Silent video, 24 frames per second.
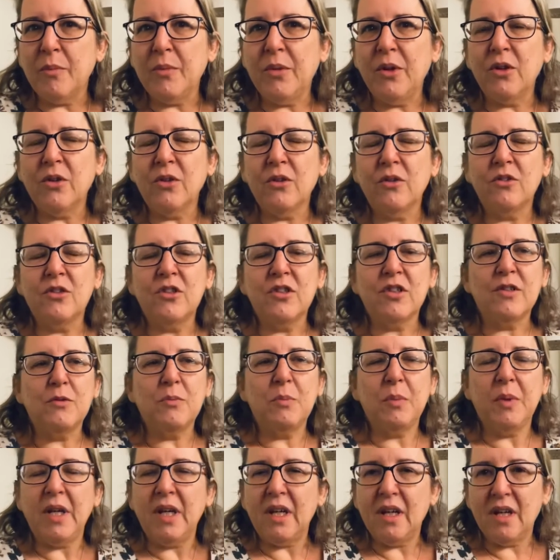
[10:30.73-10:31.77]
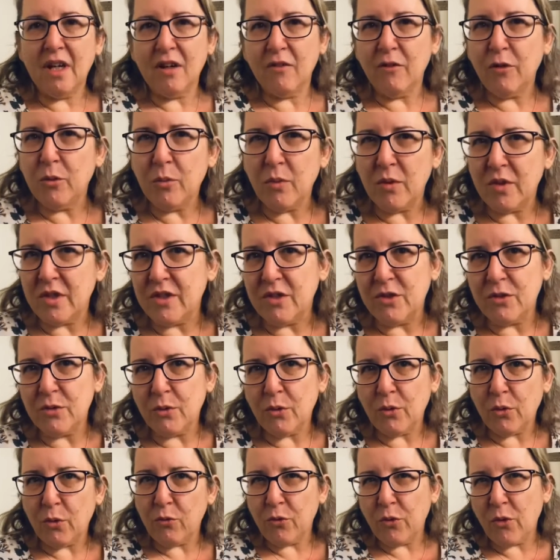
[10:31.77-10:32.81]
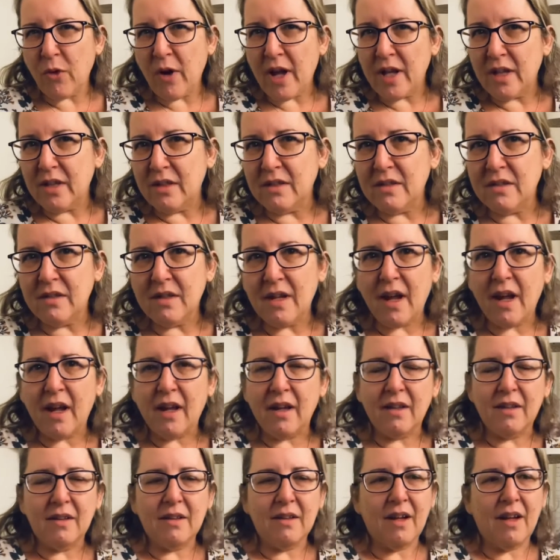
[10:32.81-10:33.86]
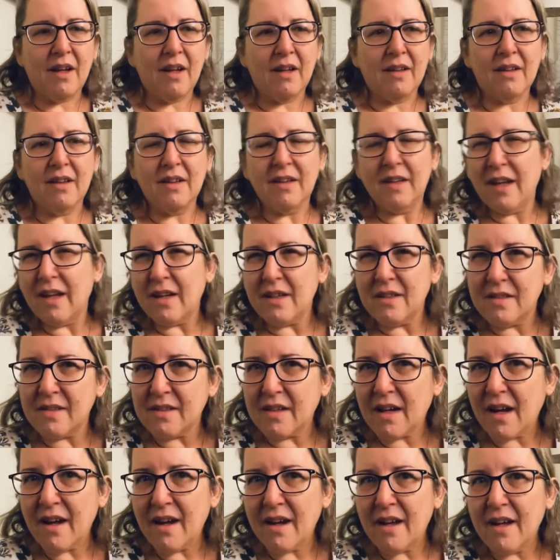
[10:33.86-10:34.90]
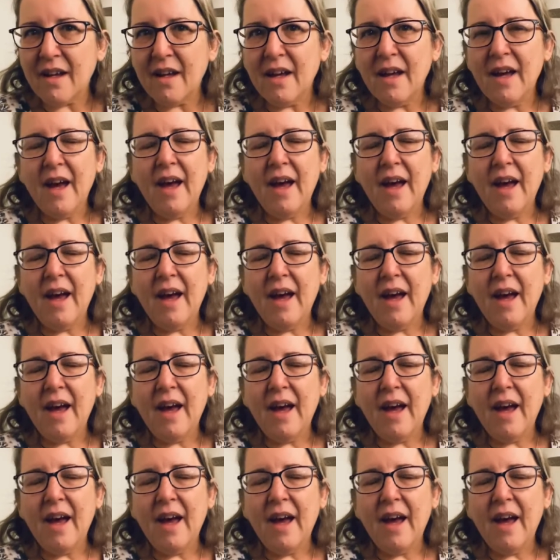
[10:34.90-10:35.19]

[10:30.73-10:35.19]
You're just being everyone's friend and the nice guy.